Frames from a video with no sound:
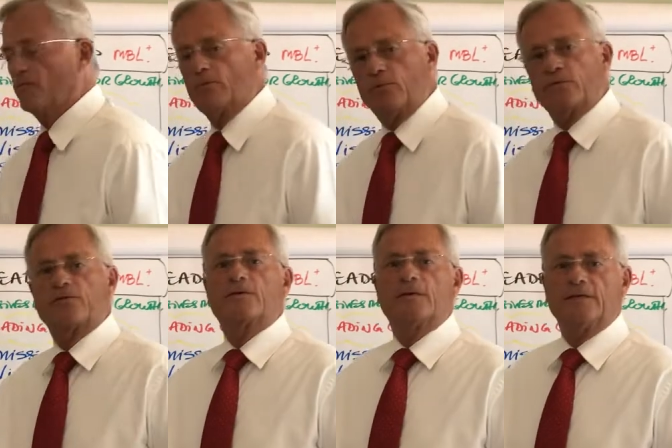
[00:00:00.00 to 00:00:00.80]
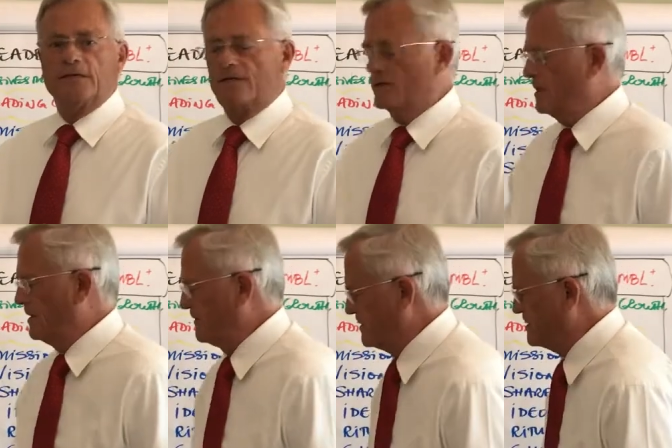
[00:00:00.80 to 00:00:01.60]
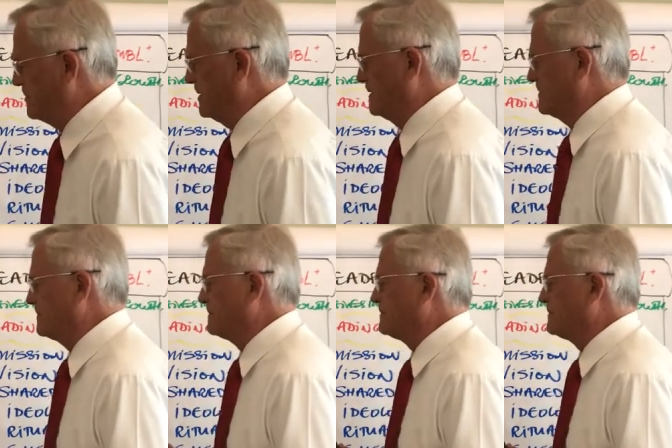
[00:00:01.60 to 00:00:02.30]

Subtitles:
robust this system has.